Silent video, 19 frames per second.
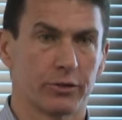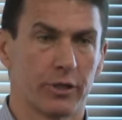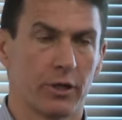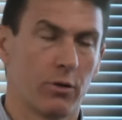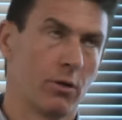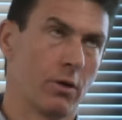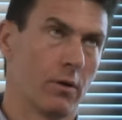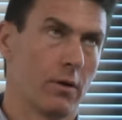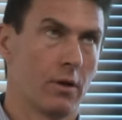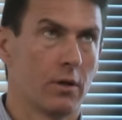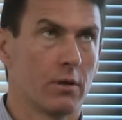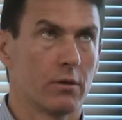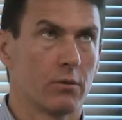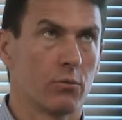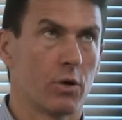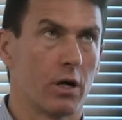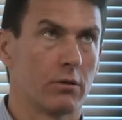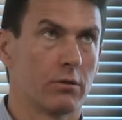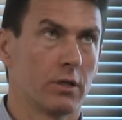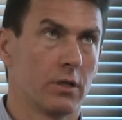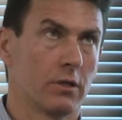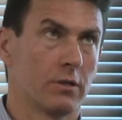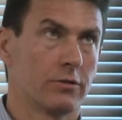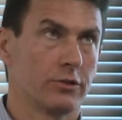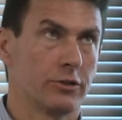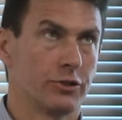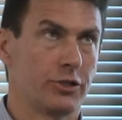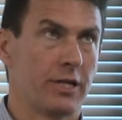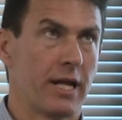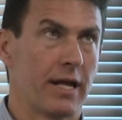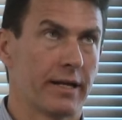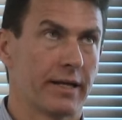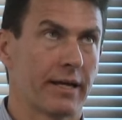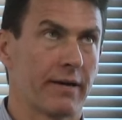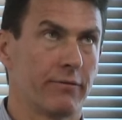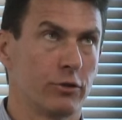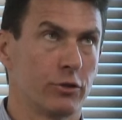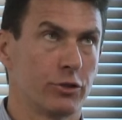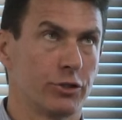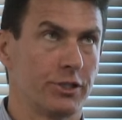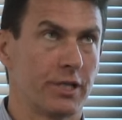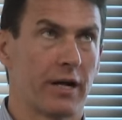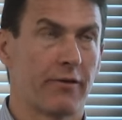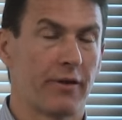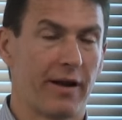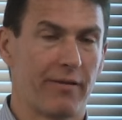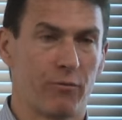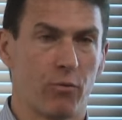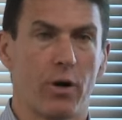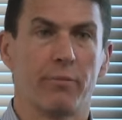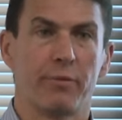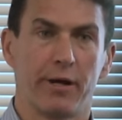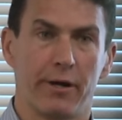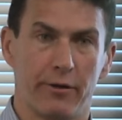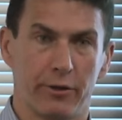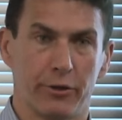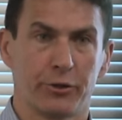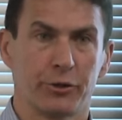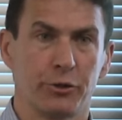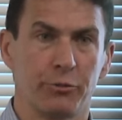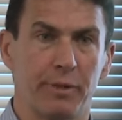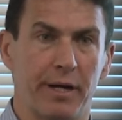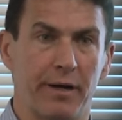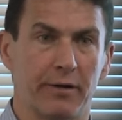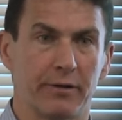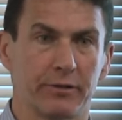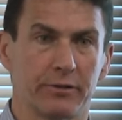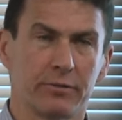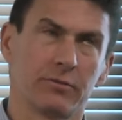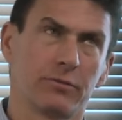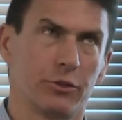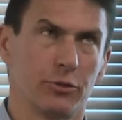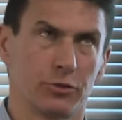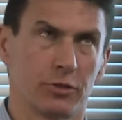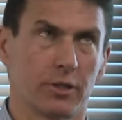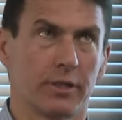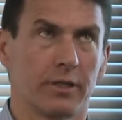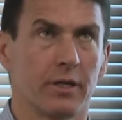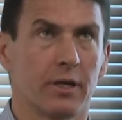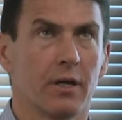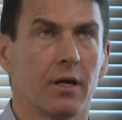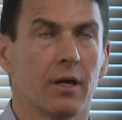So, well, genetic evolution, you either have one parent or two parents, usually.